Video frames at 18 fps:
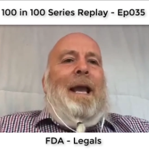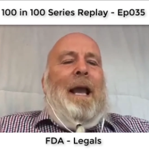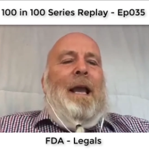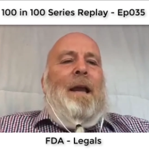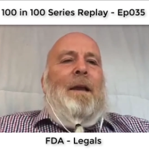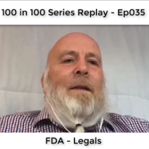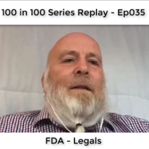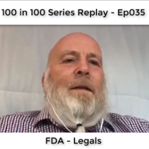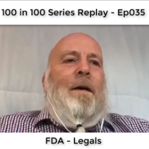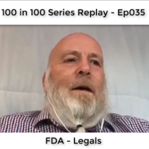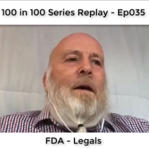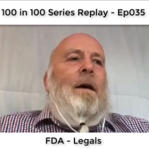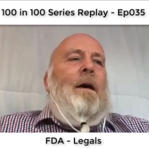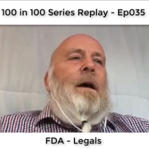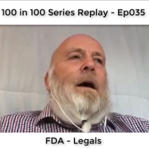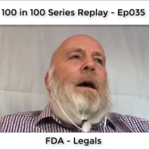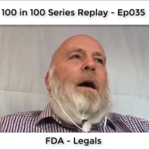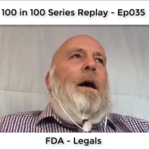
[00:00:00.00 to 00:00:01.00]
either
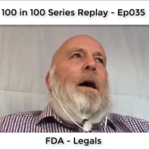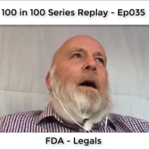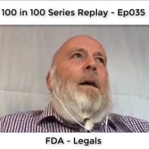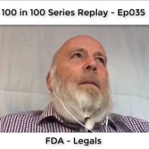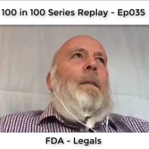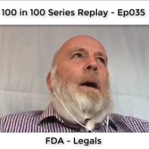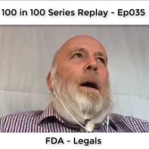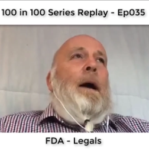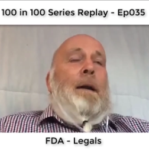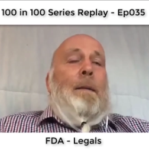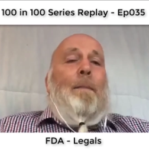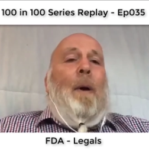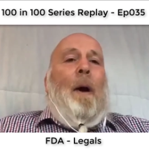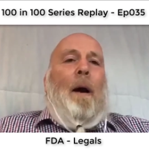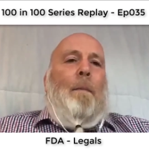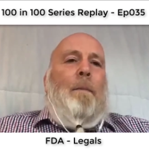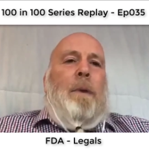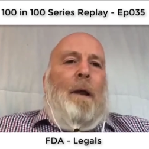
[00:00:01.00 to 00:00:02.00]
a
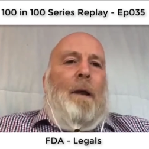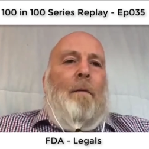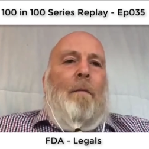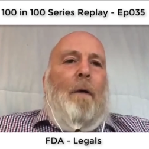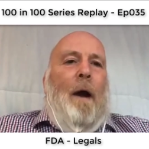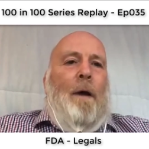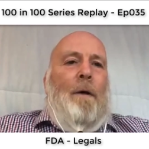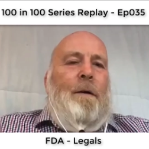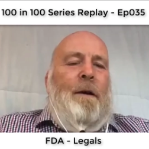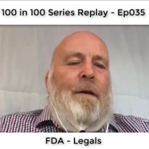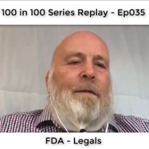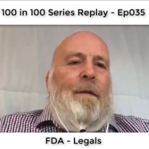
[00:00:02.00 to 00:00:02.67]
public road,